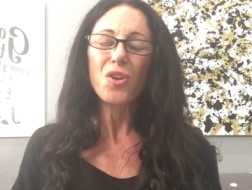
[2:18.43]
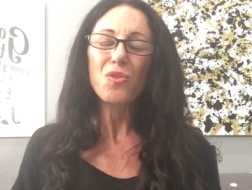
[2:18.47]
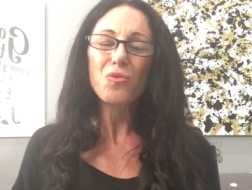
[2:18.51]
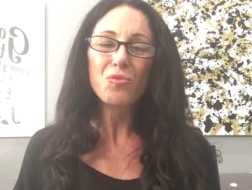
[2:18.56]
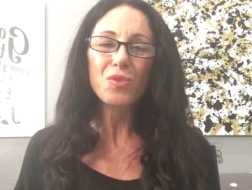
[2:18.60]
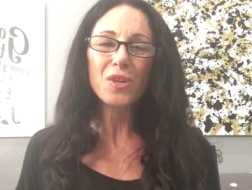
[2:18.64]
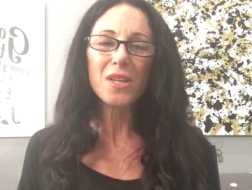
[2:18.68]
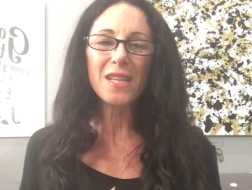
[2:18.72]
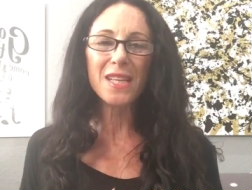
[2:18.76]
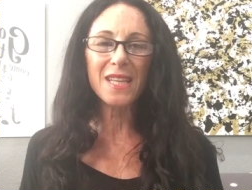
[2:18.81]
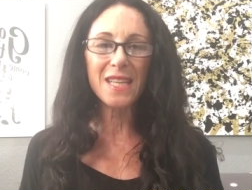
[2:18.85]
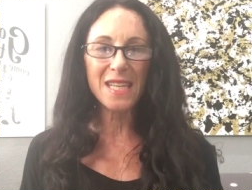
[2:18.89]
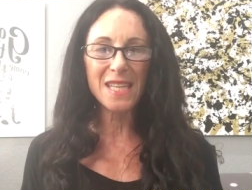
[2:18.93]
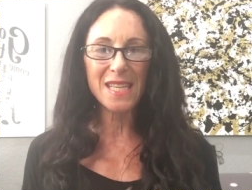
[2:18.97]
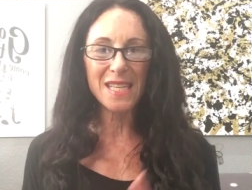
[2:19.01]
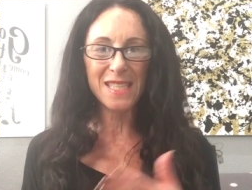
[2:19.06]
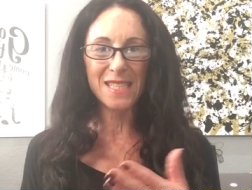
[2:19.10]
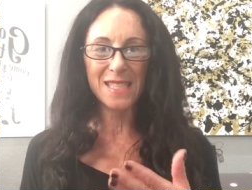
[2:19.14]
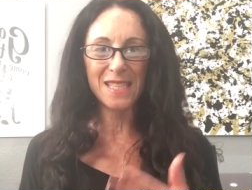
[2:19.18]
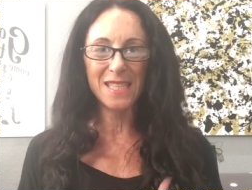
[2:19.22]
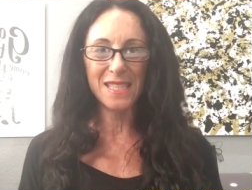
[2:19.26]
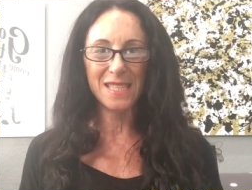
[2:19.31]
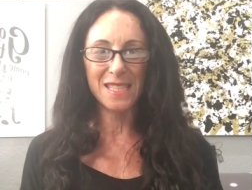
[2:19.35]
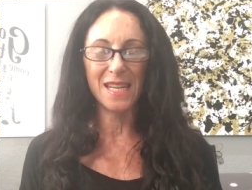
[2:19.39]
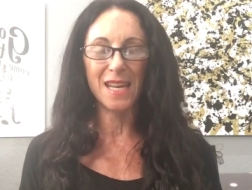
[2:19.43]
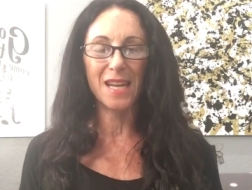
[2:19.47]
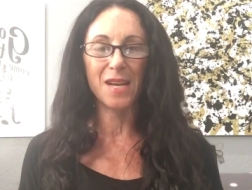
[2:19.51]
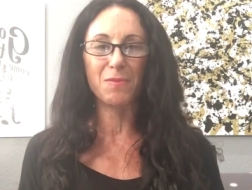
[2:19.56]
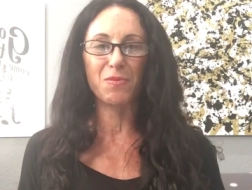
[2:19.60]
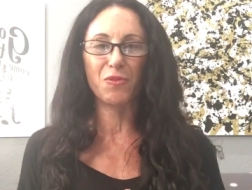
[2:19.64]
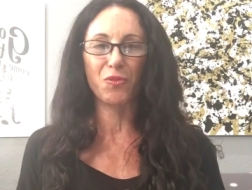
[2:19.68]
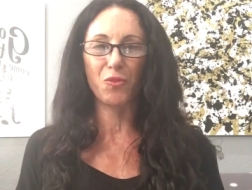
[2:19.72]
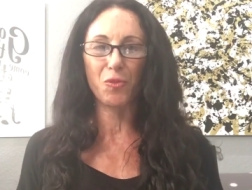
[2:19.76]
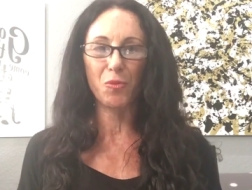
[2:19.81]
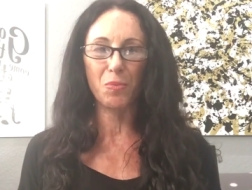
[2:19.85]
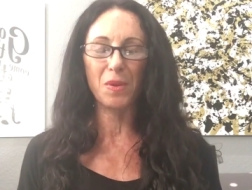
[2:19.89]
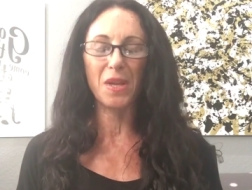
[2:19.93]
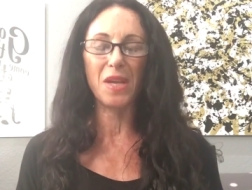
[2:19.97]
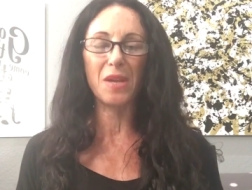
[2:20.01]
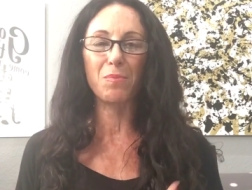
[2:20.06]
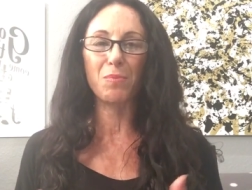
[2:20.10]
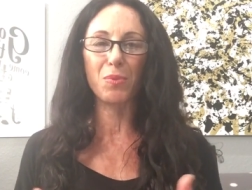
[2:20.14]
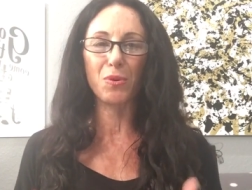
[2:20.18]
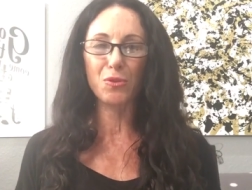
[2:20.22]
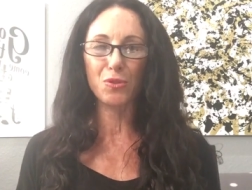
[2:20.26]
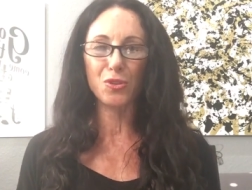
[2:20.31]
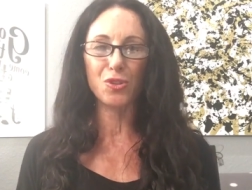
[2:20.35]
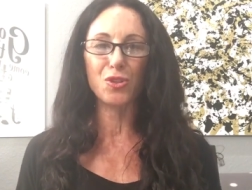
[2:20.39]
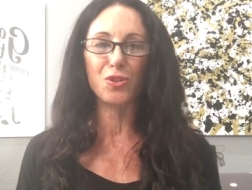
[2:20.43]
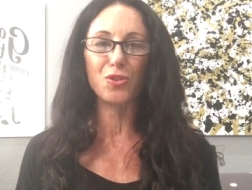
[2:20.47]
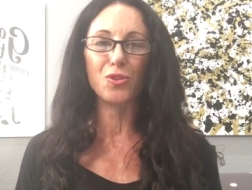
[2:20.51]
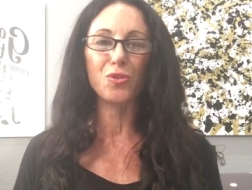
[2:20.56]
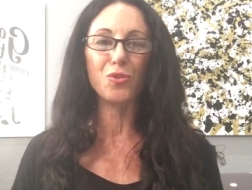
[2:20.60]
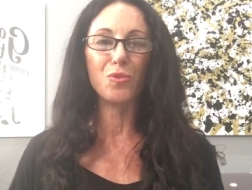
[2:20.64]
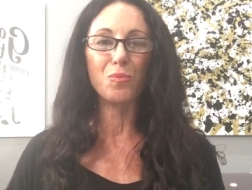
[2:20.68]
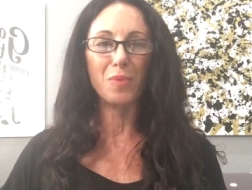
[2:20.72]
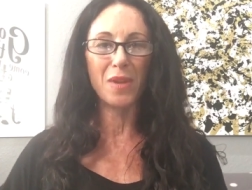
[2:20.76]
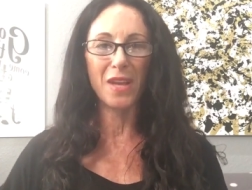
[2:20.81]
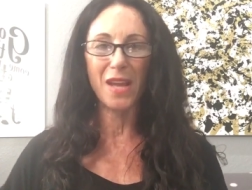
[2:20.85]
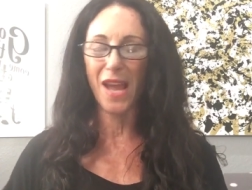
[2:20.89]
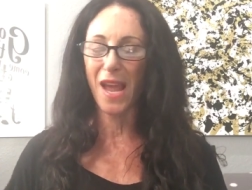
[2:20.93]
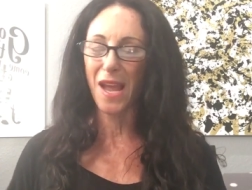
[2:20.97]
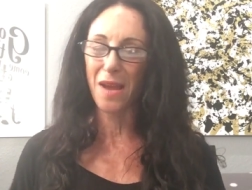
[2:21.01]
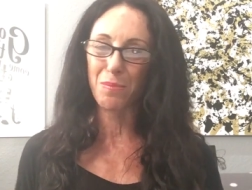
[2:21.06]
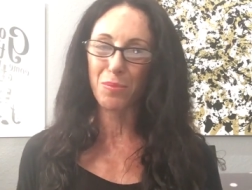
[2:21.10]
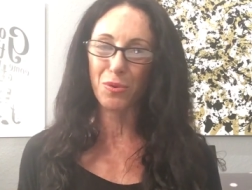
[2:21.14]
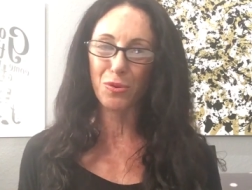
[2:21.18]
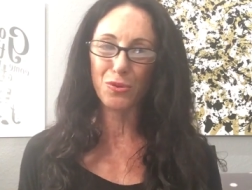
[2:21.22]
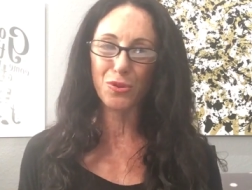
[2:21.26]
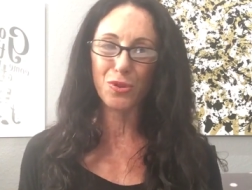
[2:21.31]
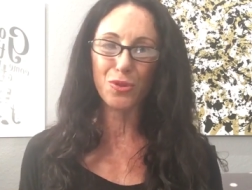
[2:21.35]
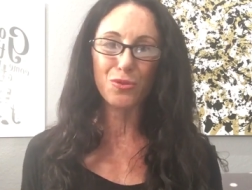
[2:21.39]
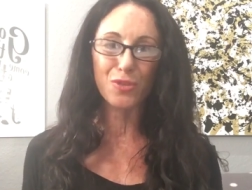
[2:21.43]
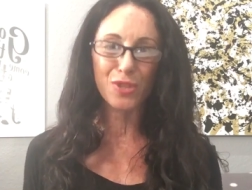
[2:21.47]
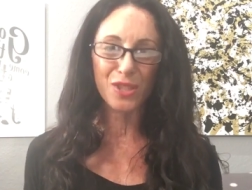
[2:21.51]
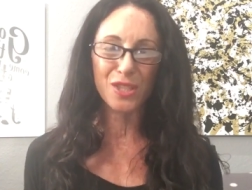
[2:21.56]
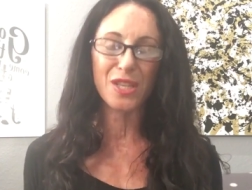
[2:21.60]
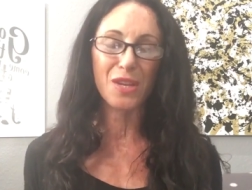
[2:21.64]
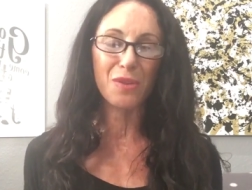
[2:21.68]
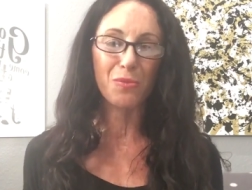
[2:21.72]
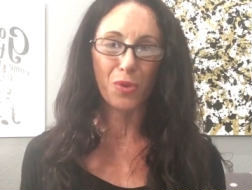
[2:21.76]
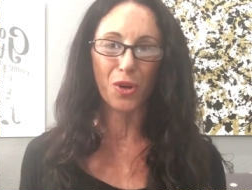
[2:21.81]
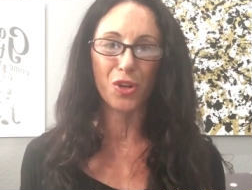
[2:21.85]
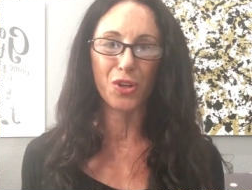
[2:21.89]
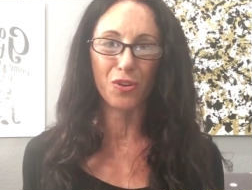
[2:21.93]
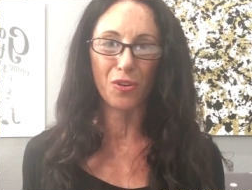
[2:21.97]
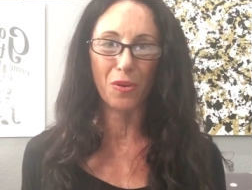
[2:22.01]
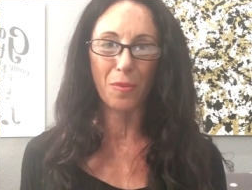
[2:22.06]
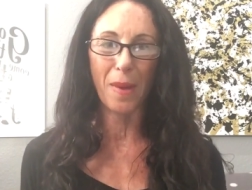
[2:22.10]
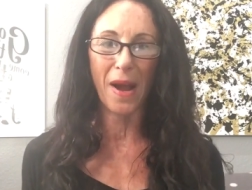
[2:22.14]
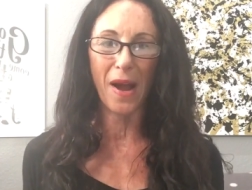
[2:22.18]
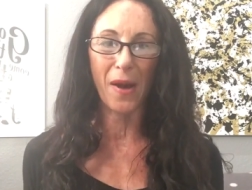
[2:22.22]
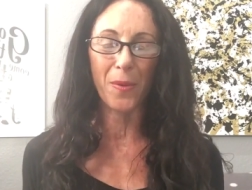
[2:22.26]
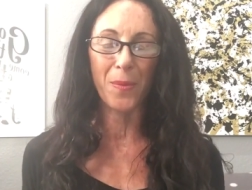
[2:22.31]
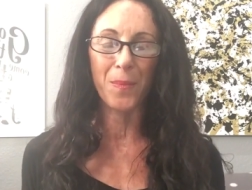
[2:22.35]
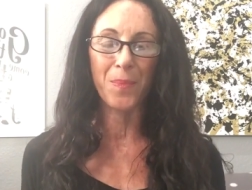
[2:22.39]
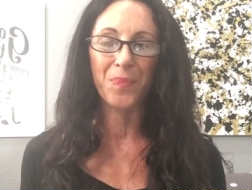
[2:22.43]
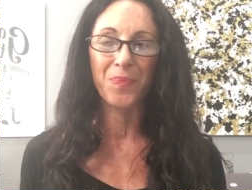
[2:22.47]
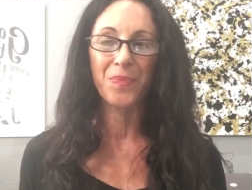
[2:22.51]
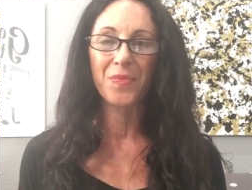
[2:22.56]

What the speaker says: really easy tips for people to be able to see what you're about.